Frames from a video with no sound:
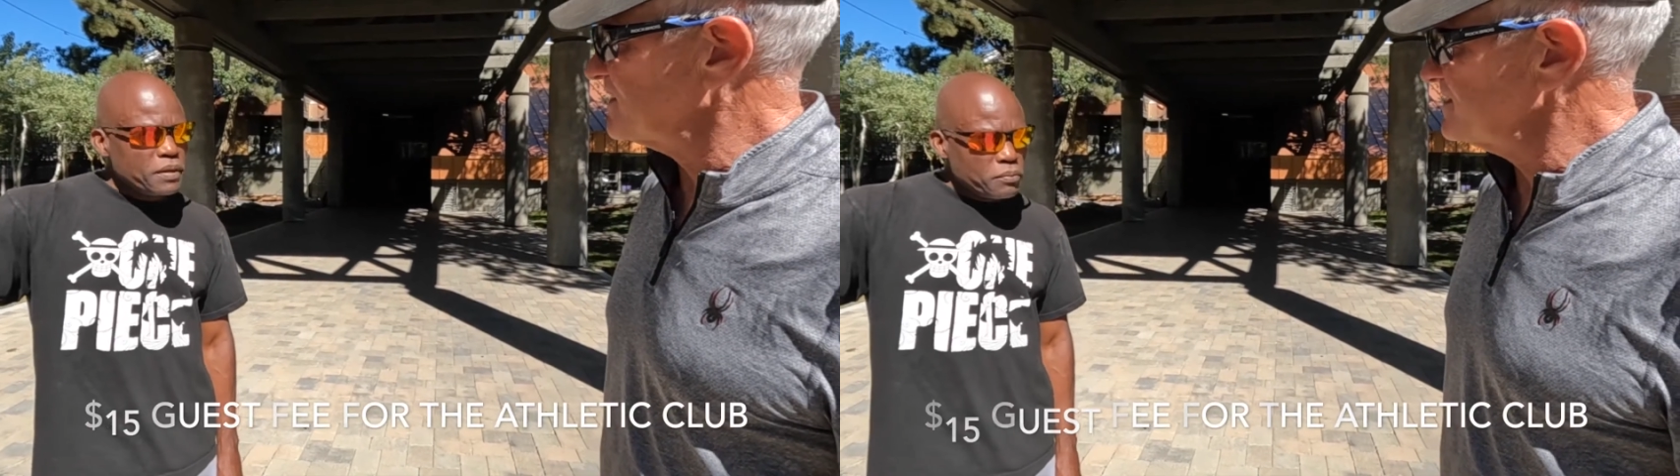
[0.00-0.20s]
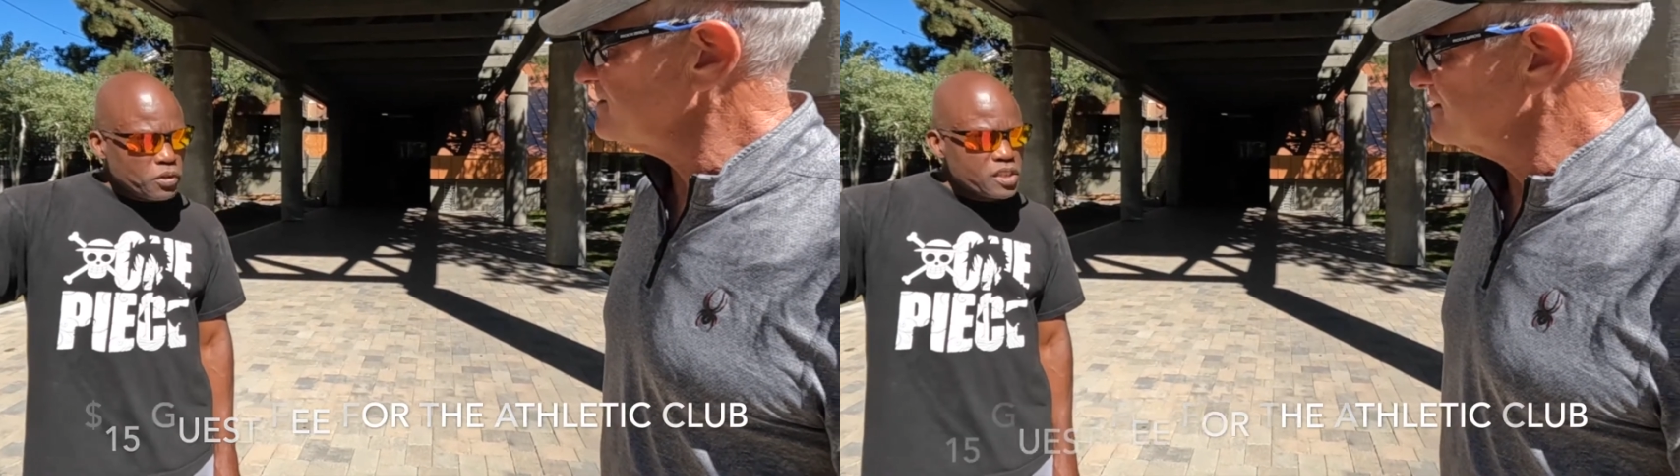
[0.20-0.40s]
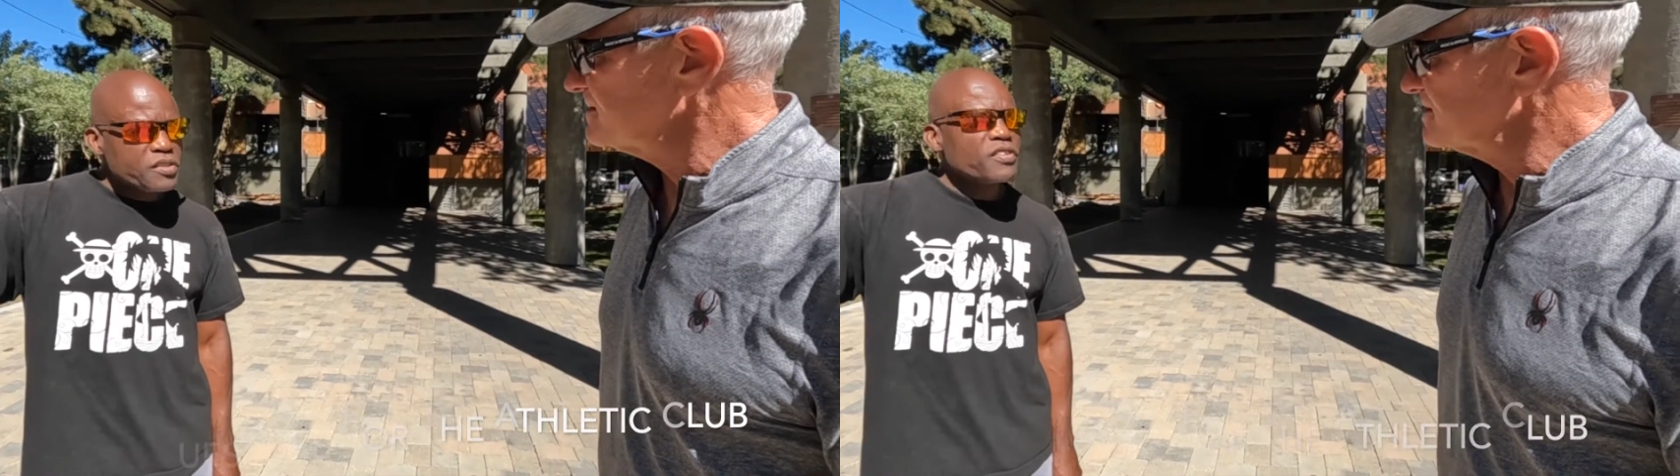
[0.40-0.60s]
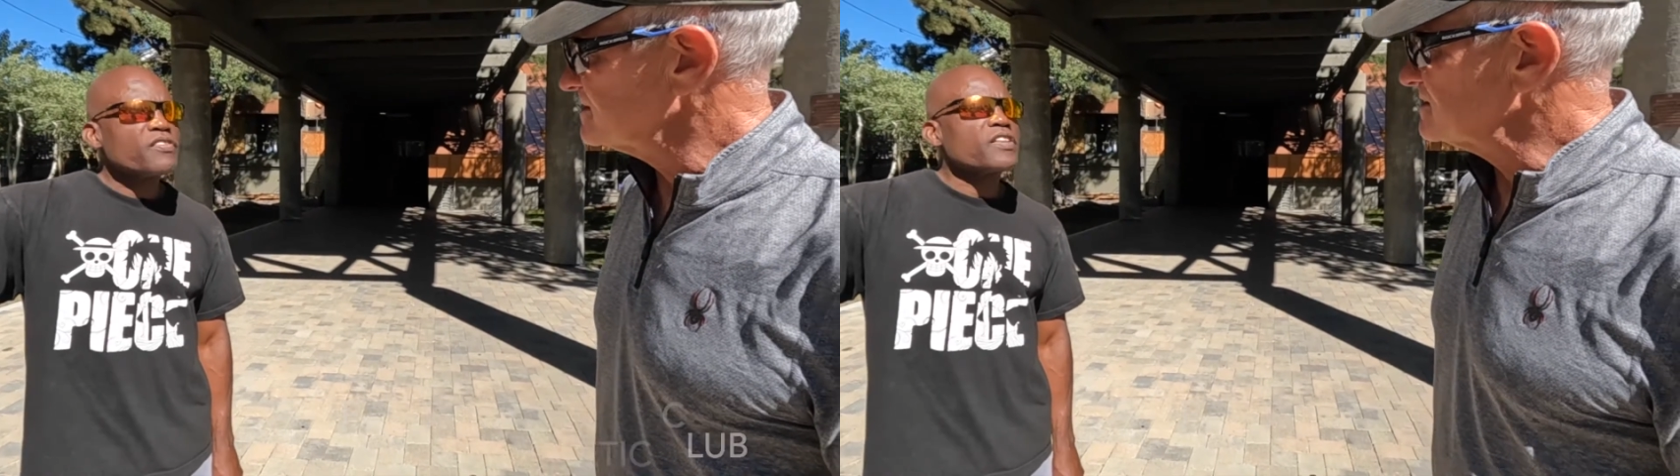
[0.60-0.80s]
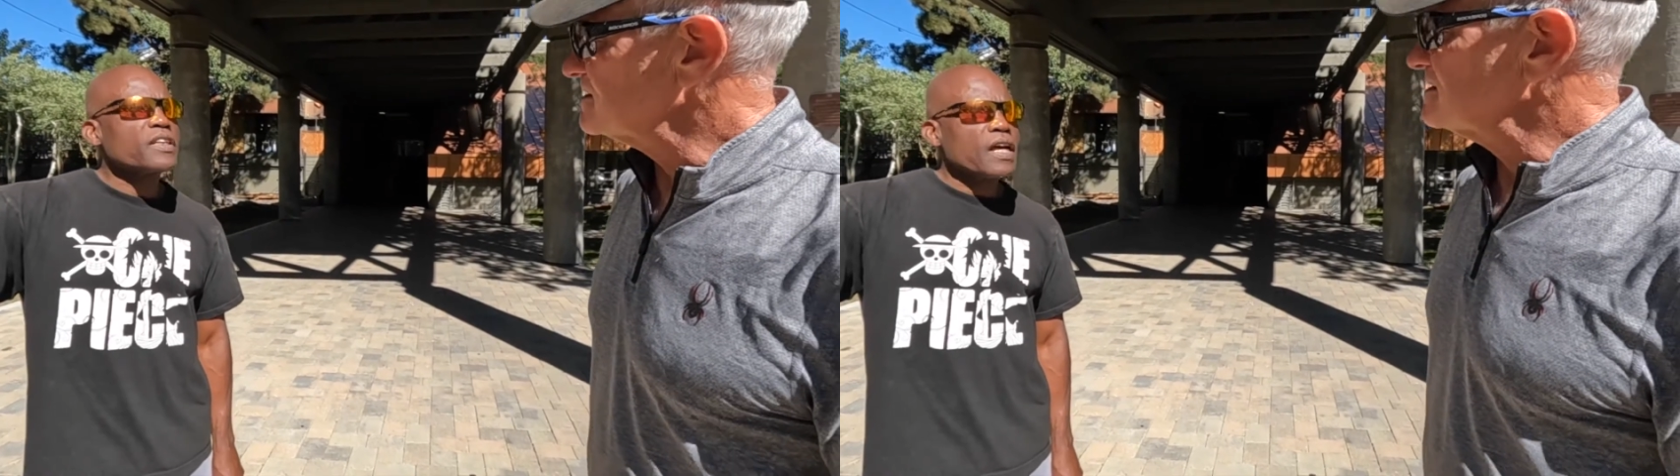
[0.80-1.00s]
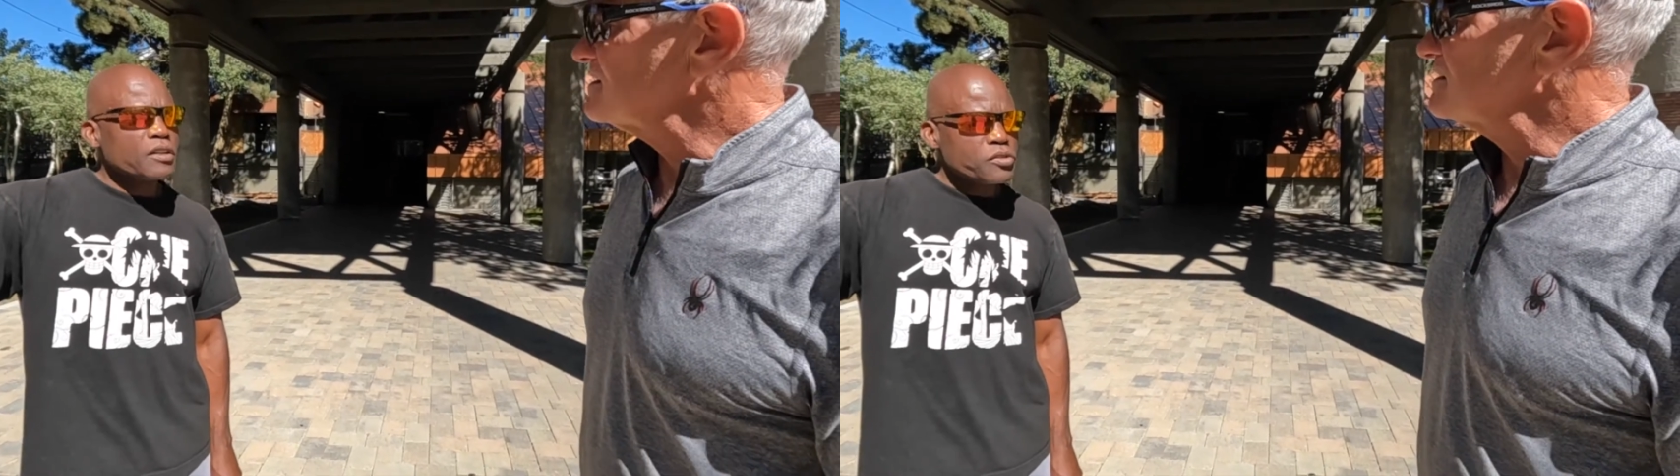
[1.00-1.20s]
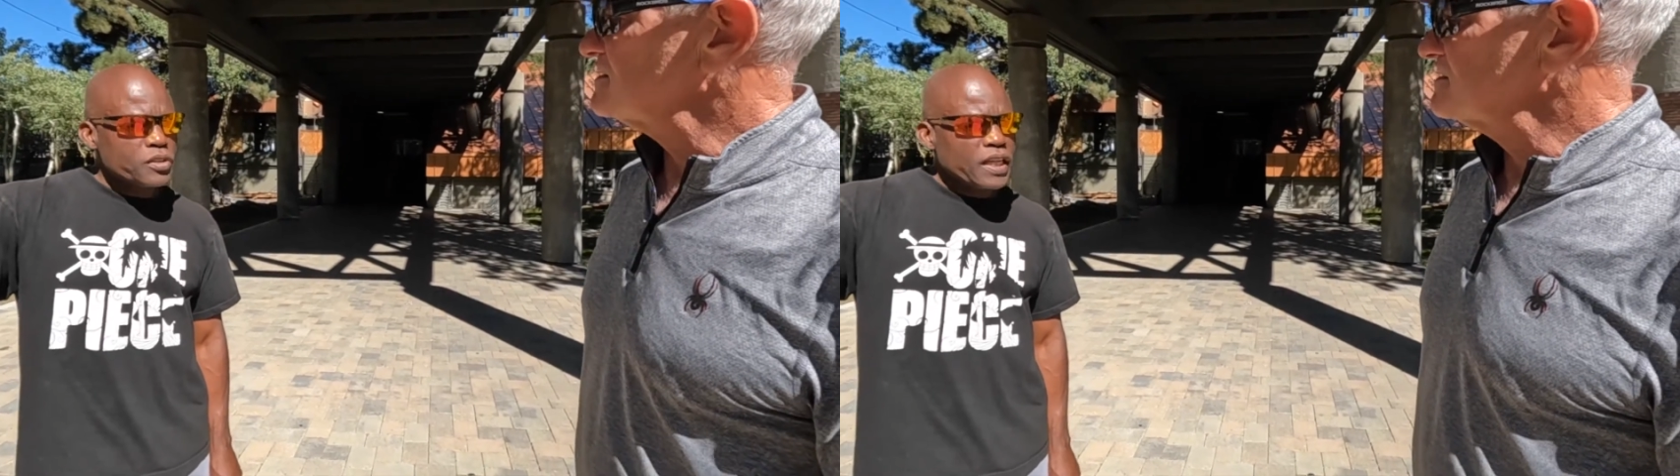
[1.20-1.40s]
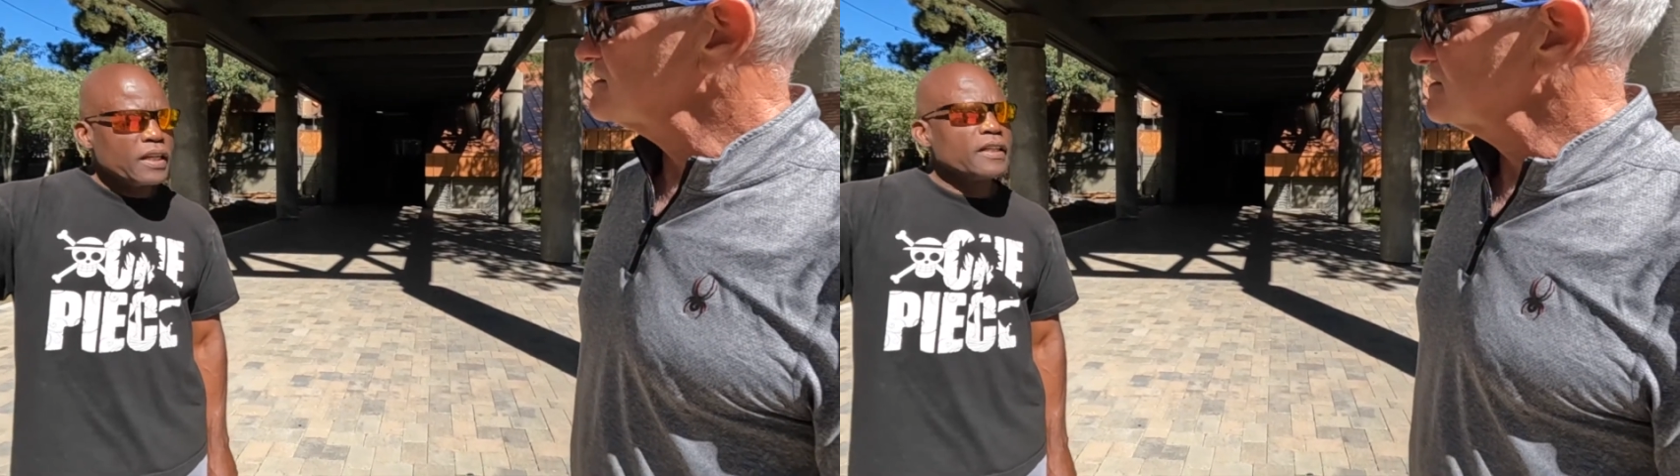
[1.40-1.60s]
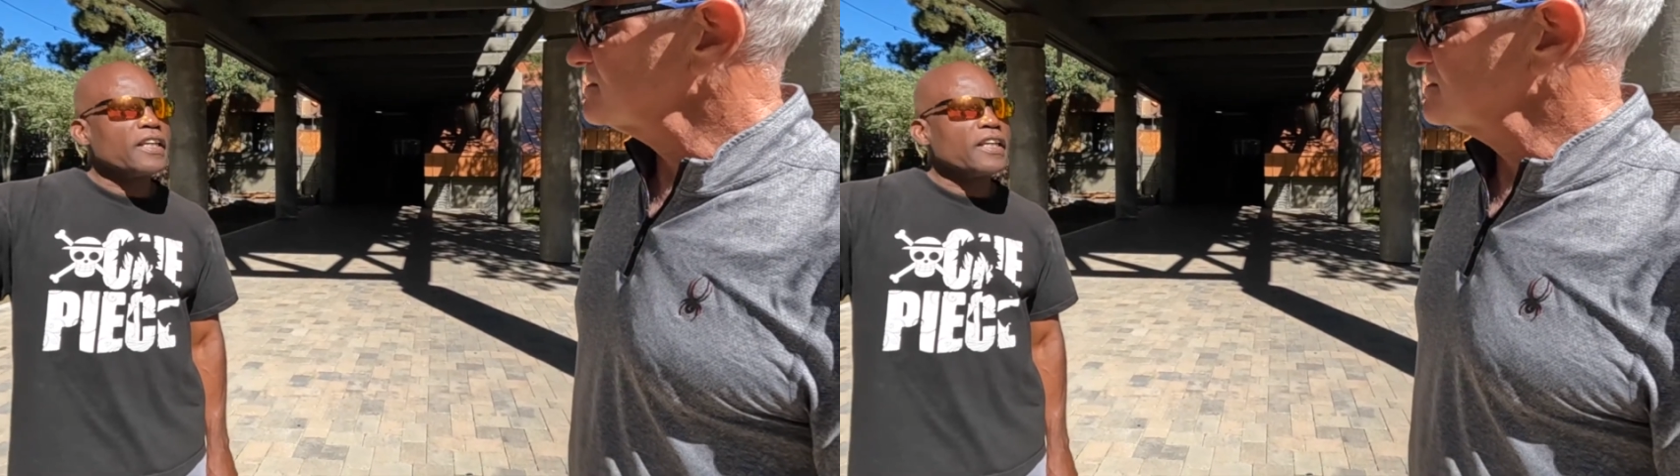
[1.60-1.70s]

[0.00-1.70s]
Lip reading: For non-members, it's $15 to get in,